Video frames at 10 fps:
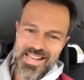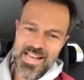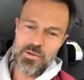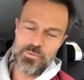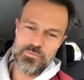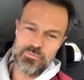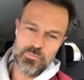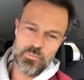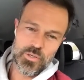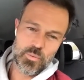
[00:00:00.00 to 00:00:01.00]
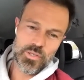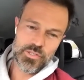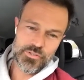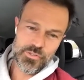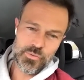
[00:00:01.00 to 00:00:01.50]
down what you want
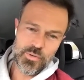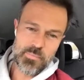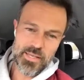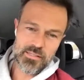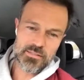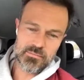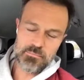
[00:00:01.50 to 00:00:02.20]
to do and make